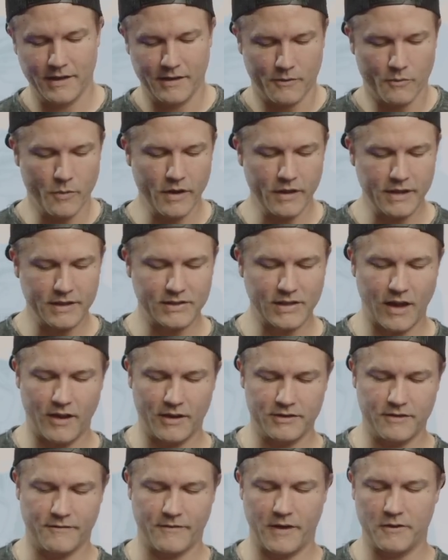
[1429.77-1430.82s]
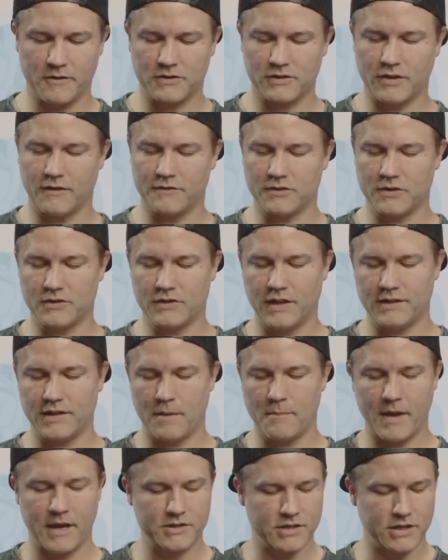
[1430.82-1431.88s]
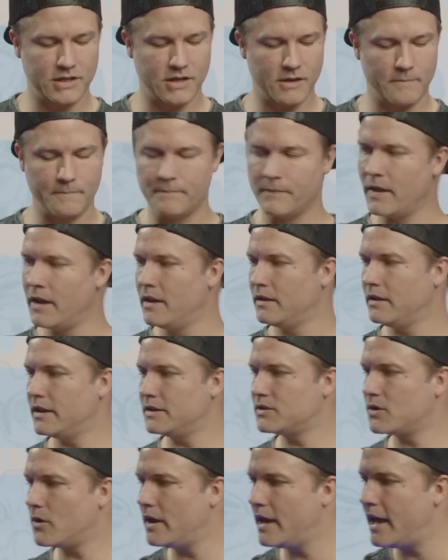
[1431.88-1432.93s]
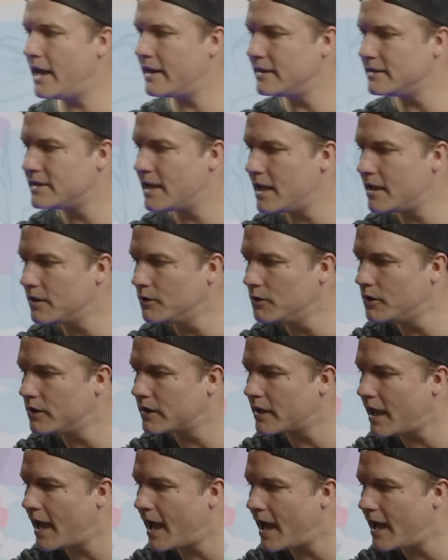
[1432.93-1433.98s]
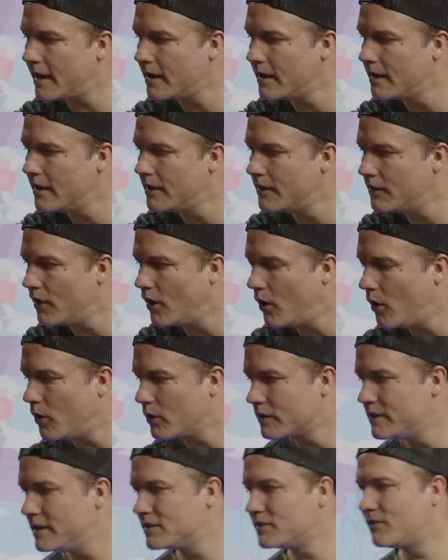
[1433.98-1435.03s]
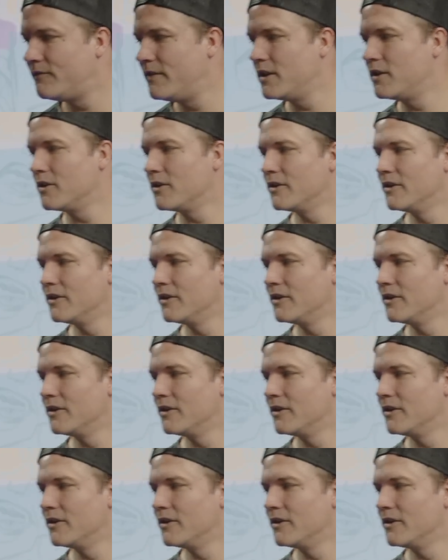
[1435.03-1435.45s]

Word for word: really solid defender stuff so since i mentioned him let's go ahead and take a look at the hulk this figure